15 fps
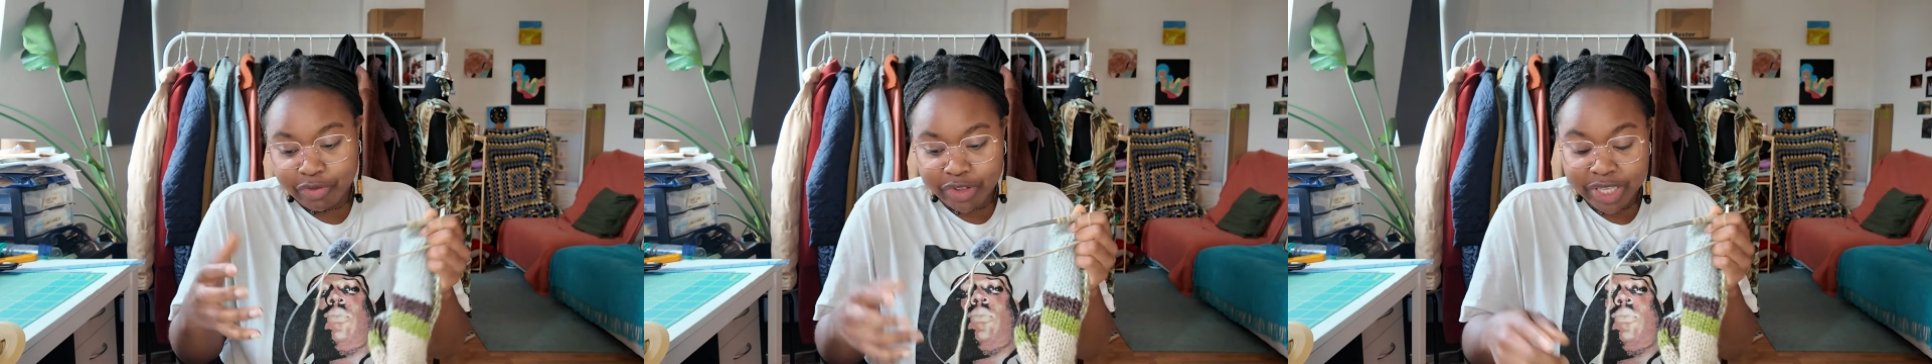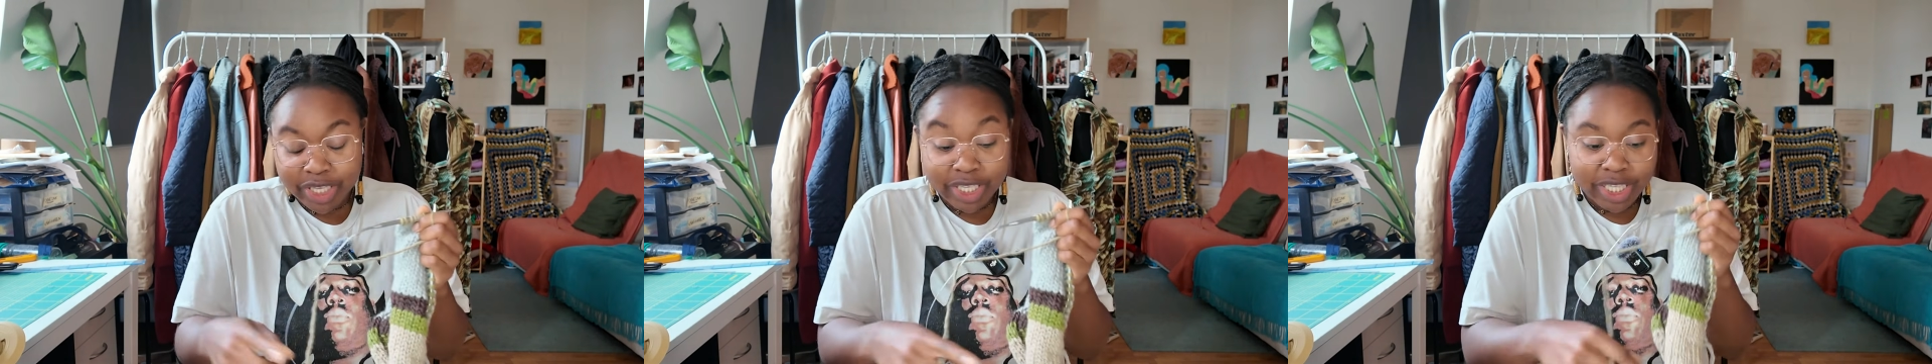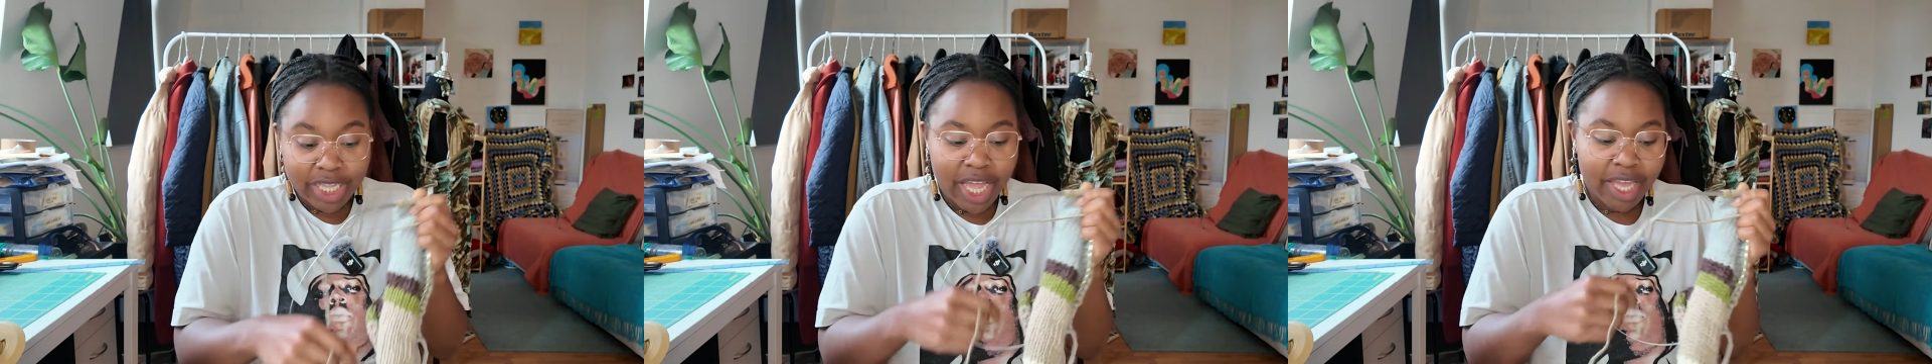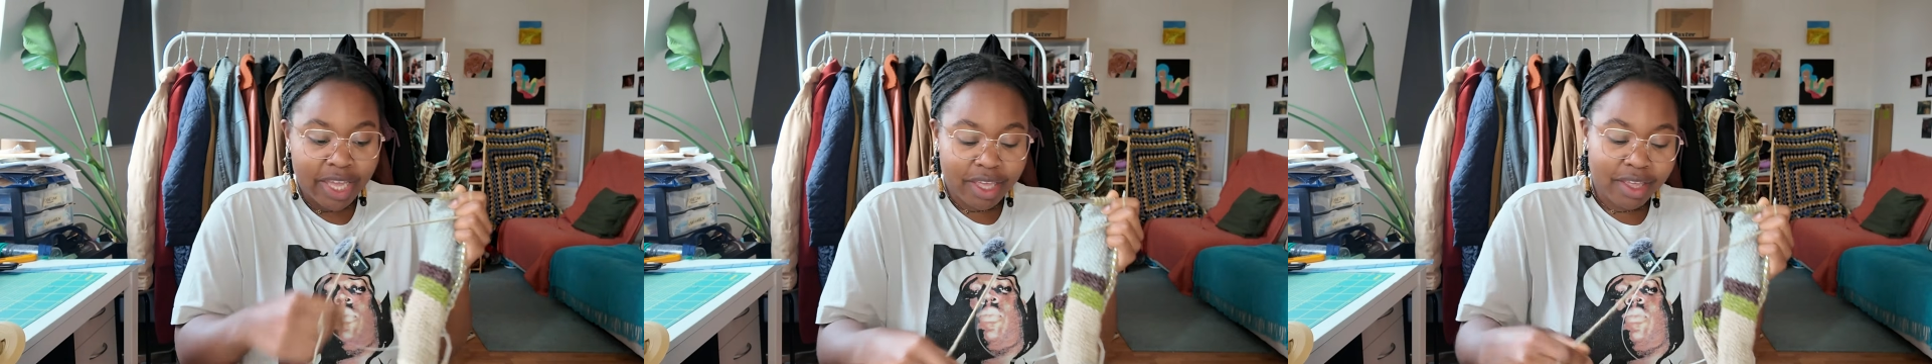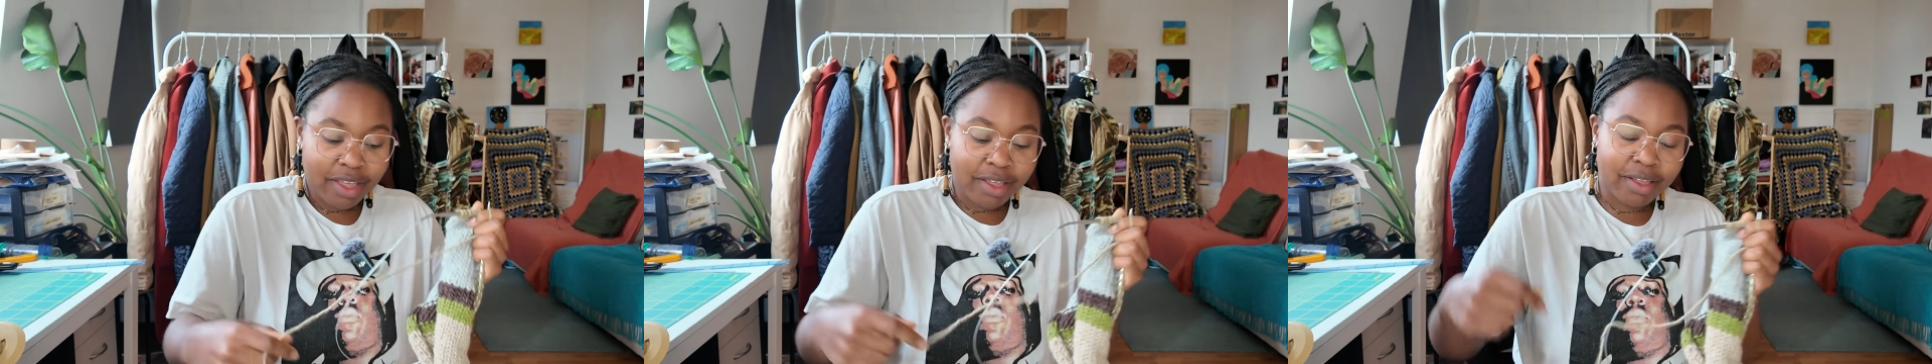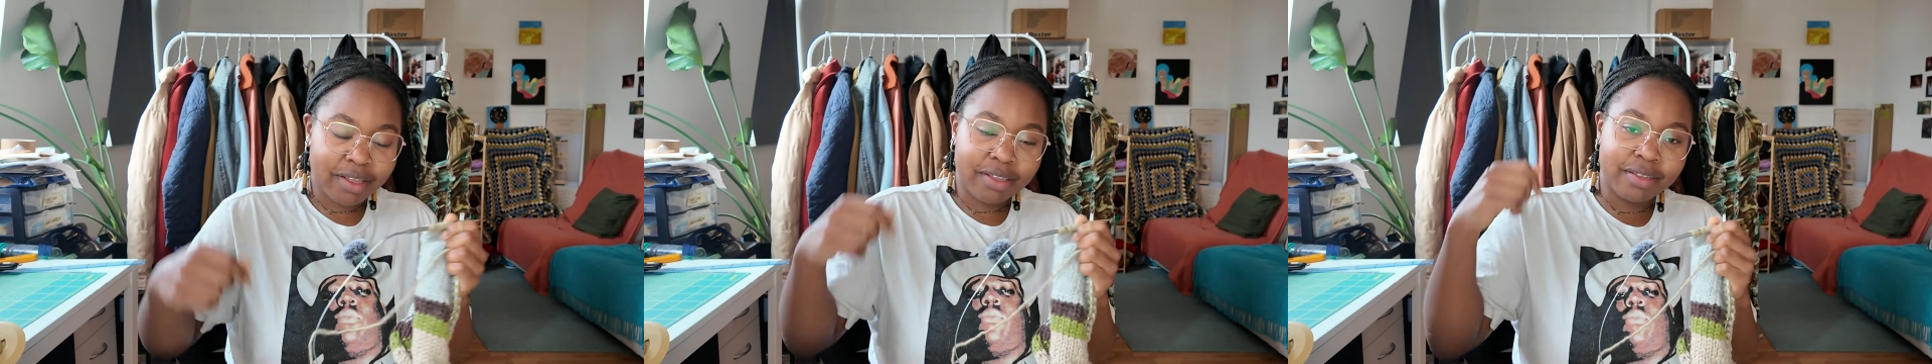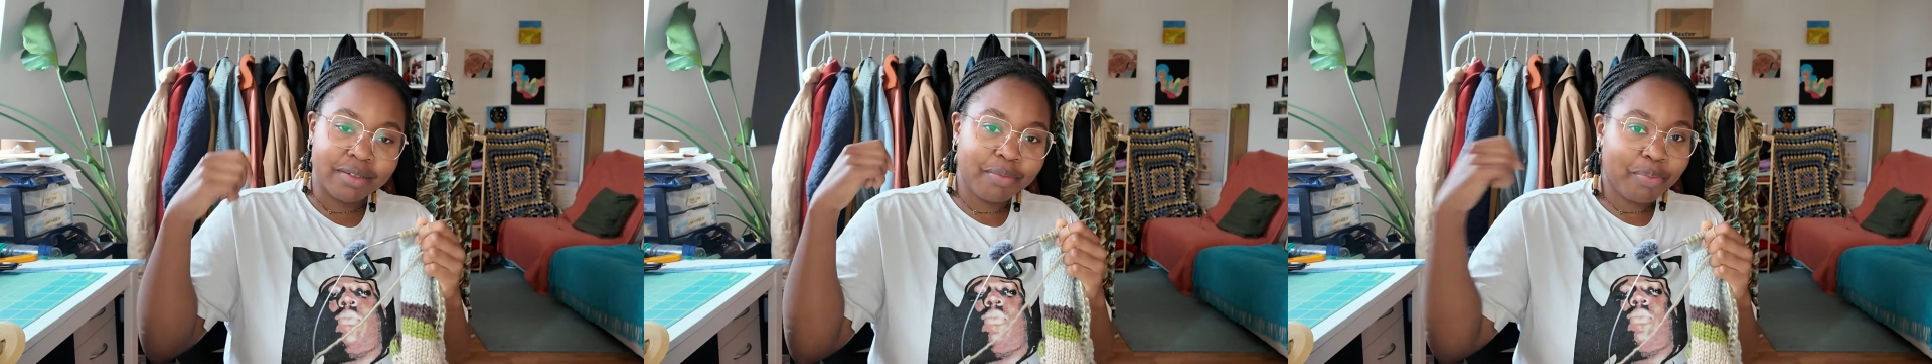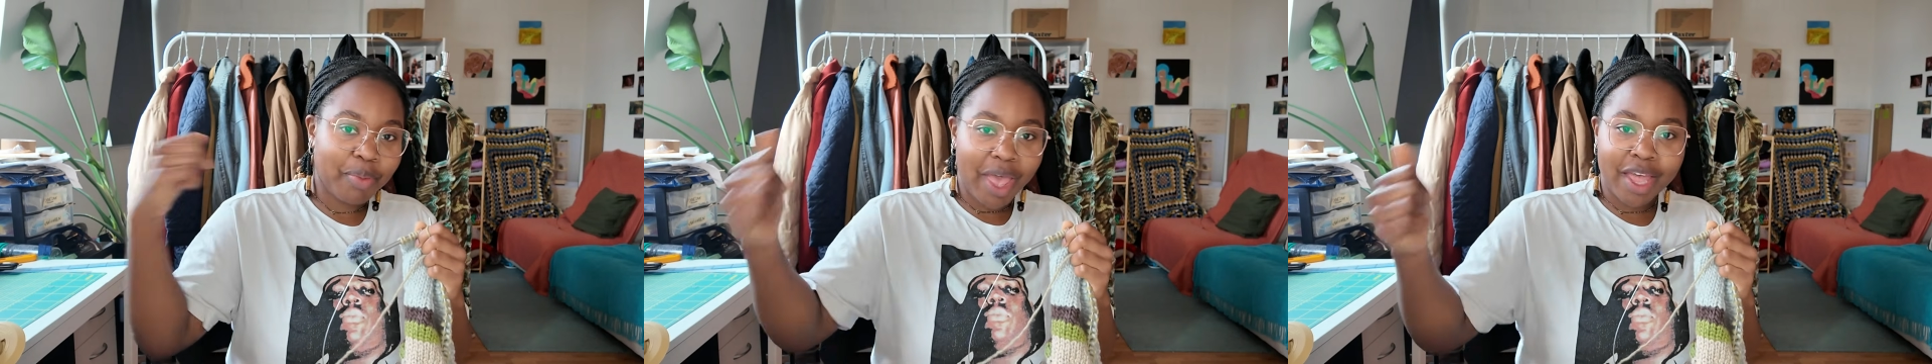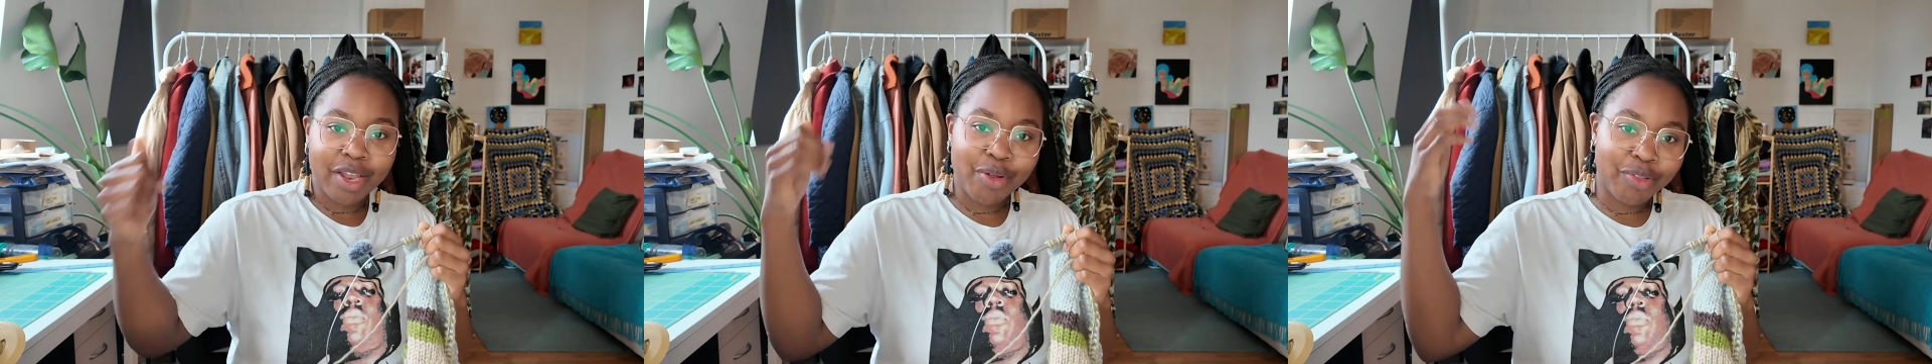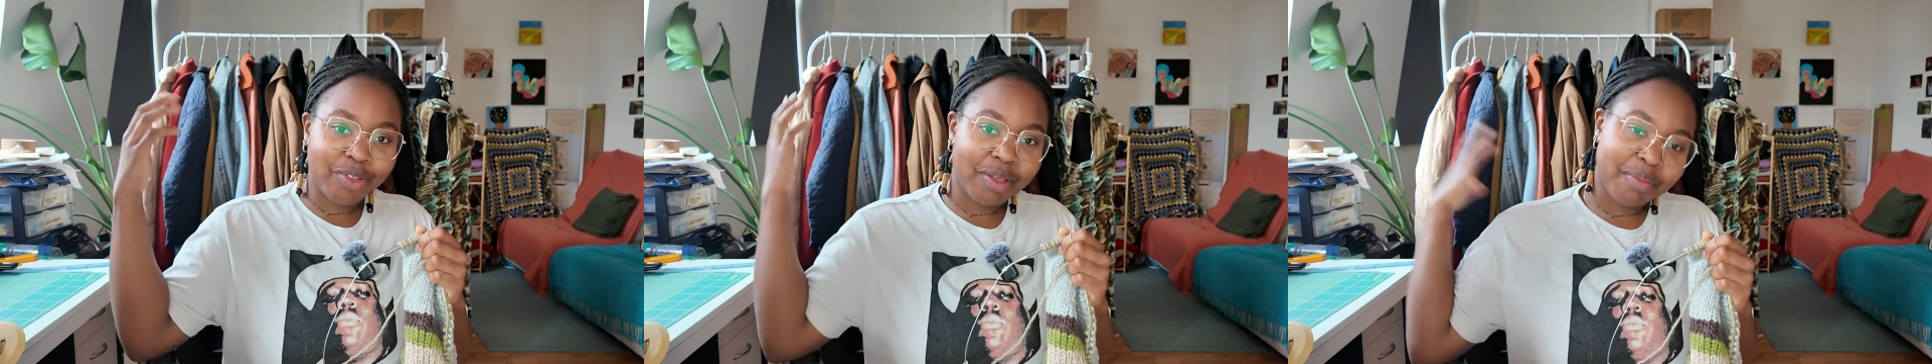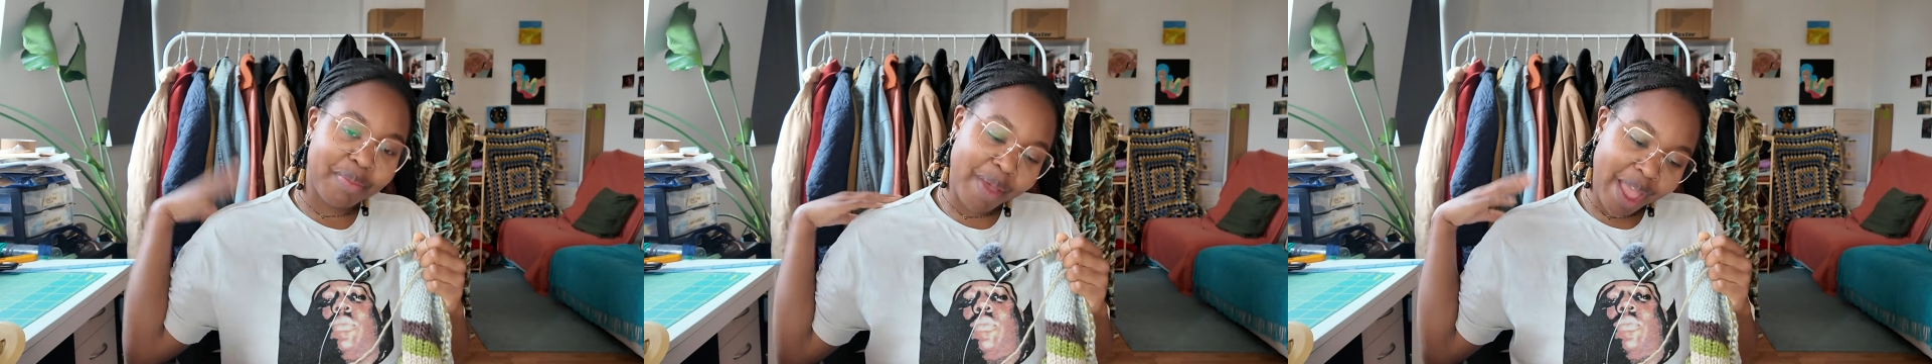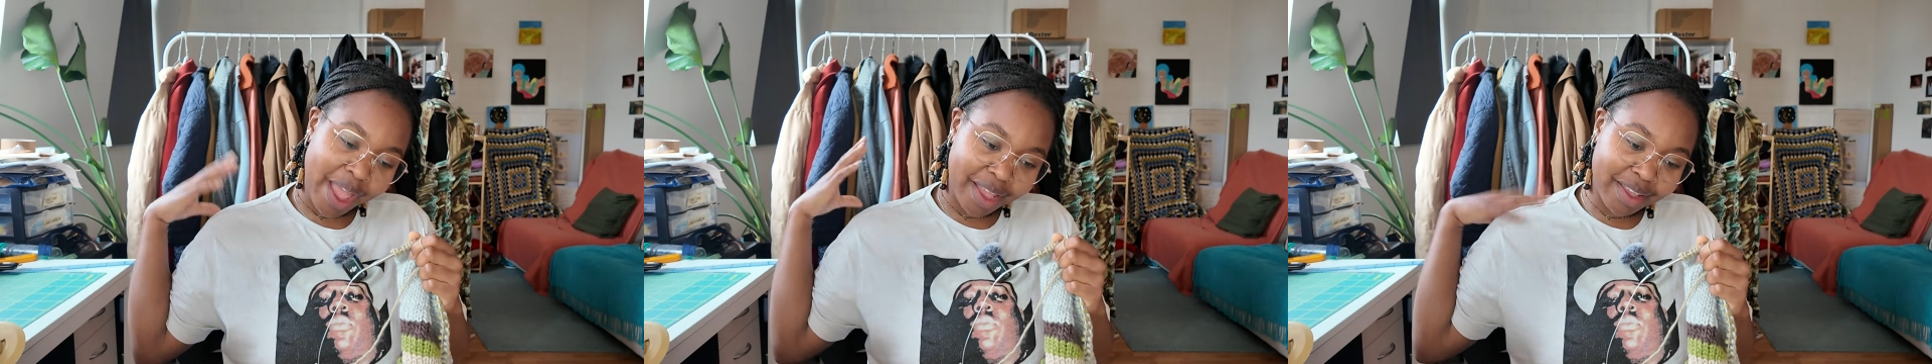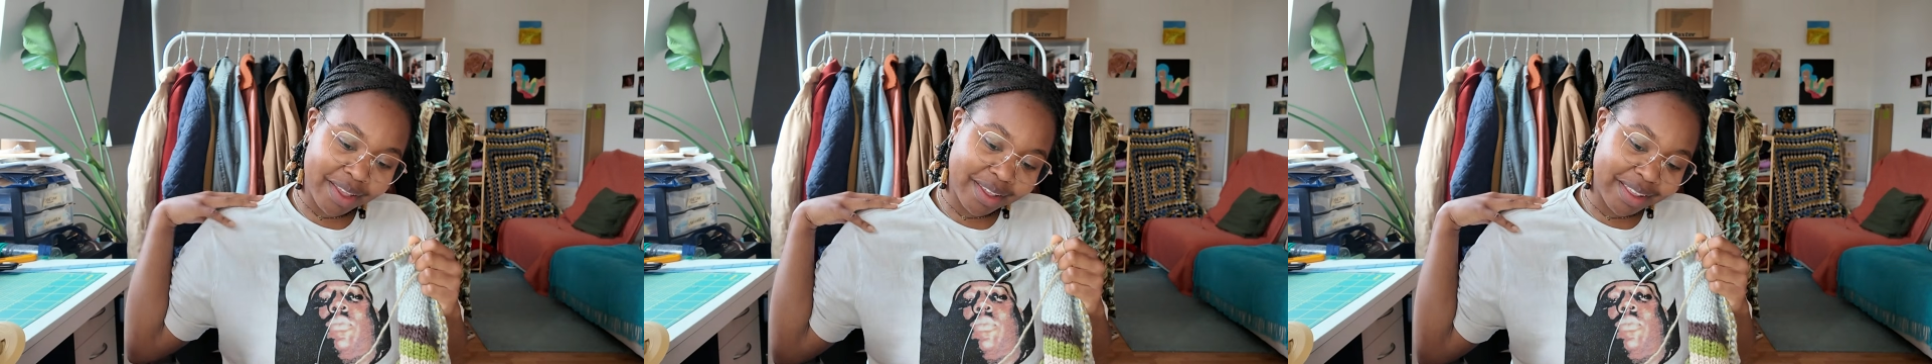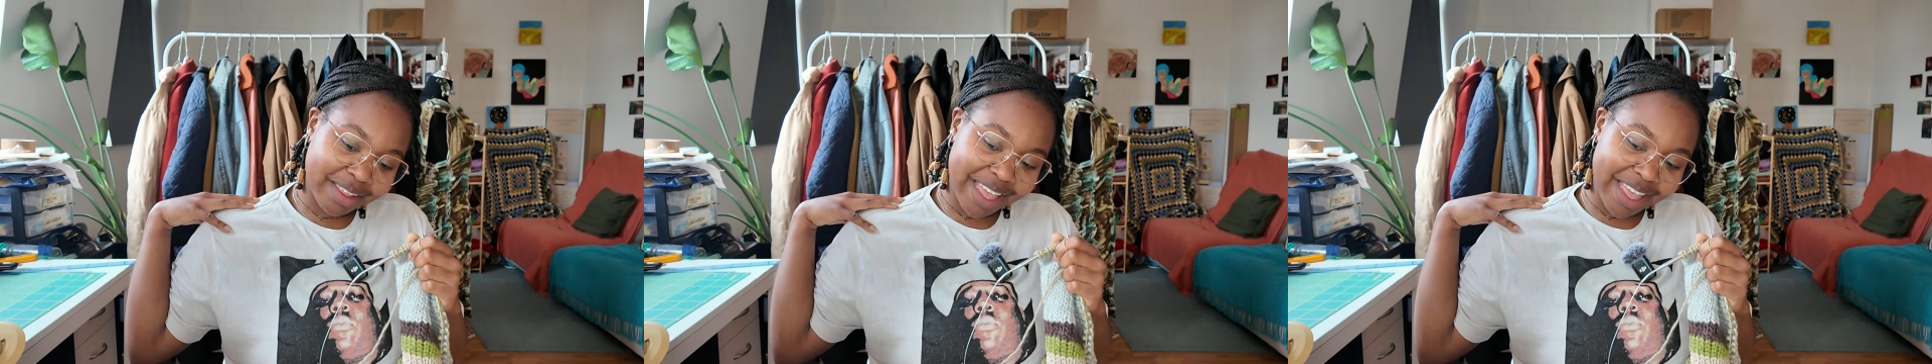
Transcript: feels like a pat on the back,